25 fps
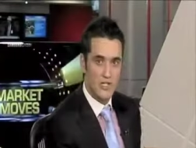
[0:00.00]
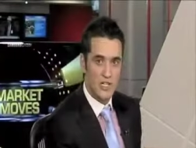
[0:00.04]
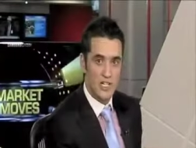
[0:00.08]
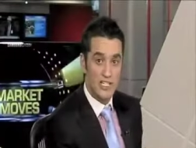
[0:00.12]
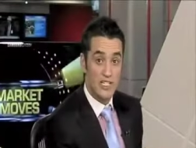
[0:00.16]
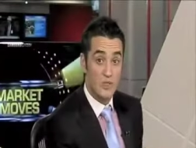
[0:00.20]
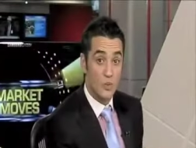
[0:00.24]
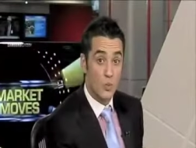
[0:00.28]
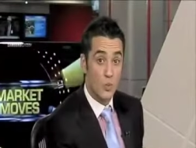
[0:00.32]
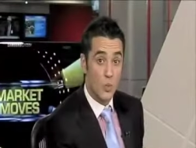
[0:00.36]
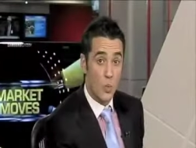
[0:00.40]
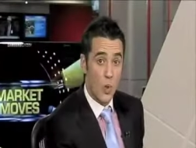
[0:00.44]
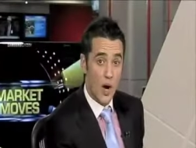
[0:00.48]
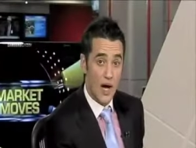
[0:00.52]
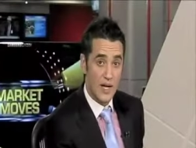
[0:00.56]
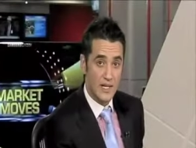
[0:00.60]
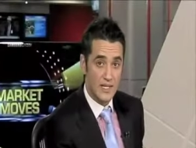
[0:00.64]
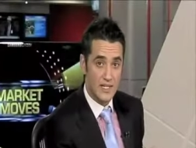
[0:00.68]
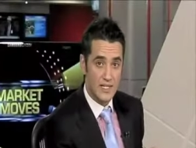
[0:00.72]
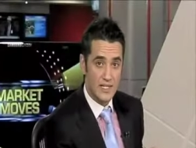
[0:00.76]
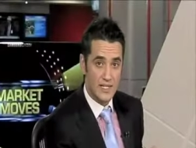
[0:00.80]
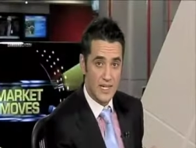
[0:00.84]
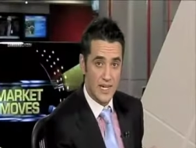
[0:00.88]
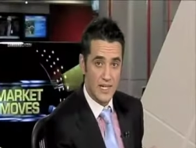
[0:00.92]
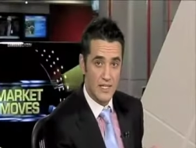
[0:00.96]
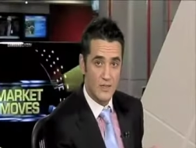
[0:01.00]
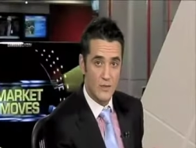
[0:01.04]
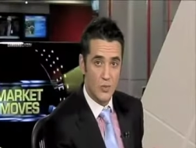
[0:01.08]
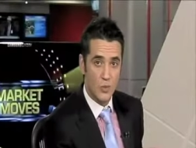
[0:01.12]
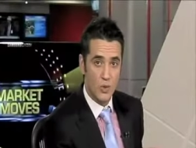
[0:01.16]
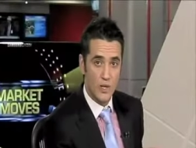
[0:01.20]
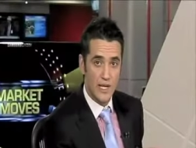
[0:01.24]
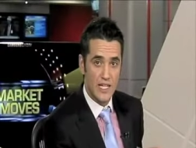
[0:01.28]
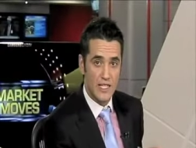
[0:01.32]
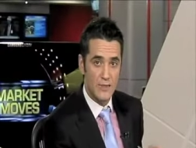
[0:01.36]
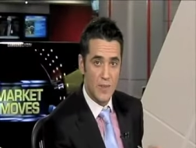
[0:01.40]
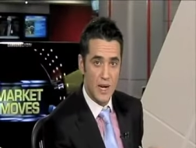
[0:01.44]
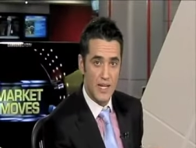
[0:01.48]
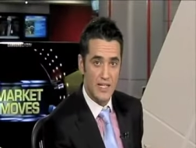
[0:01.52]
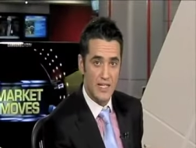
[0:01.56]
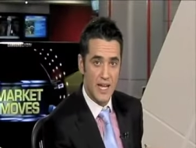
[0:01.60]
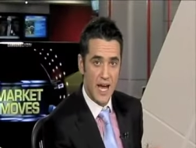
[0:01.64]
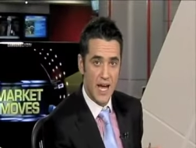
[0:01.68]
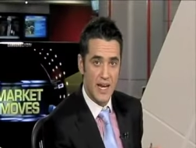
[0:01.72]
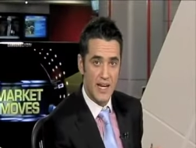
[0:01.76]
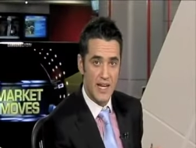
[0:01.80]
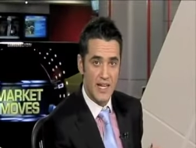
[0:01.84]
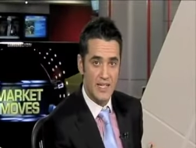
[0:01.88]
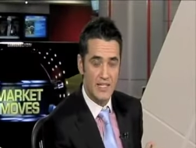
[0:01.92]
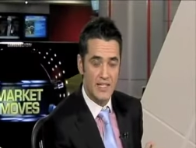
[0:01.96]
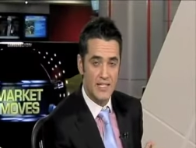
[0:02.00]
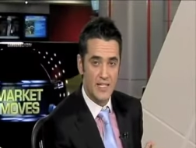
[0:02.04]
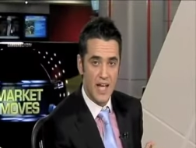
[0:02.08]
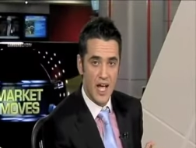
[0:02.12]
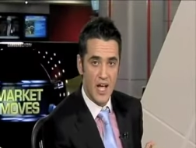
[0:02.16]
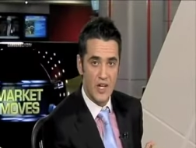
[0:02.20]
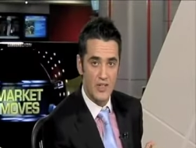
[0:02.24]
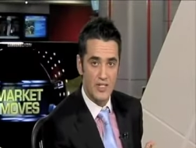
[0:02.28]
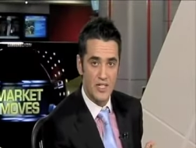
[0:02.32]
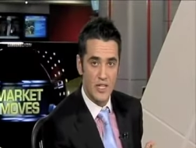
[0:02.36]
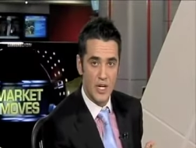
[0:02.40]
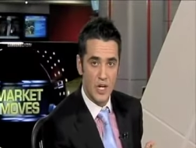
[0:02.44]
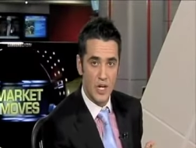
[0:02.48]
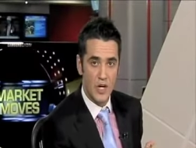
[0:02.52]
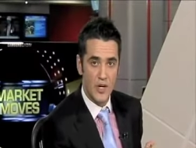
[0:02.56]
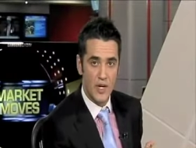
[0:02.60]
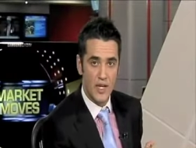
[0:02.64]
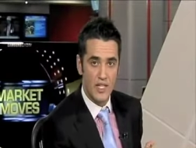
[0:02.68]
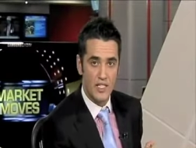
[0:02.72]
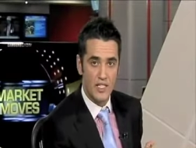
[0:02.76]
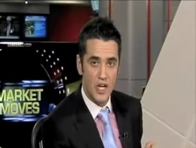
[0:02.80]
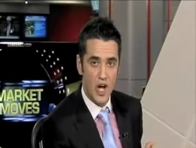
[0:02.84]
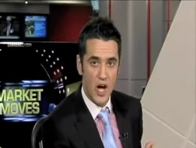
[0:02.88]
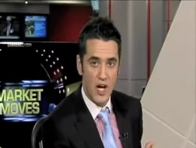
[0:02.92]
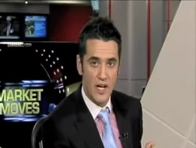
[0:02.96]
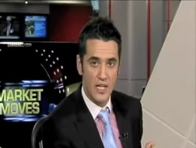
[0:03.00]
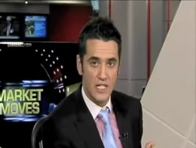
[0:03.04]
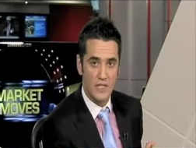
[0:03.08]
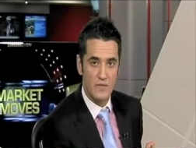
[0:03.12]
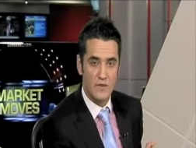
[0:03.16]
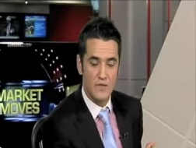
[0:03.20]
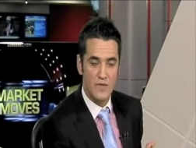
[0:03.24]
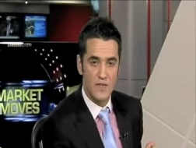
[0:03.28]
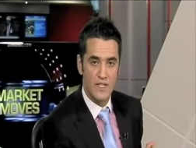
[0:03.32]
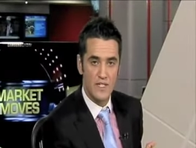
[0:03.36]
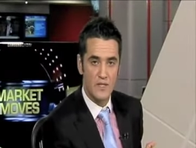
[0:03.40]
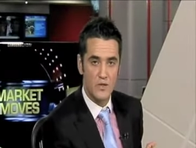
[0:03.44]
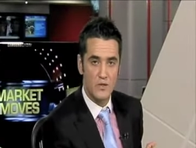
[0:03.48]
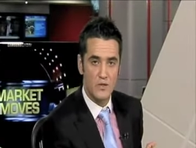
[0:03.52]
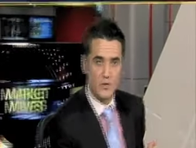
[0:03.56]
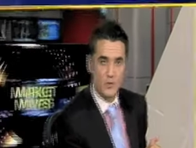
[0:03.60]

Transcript: by just 1 cent. Woolies maintaining its sales and earnings guidance for fiscal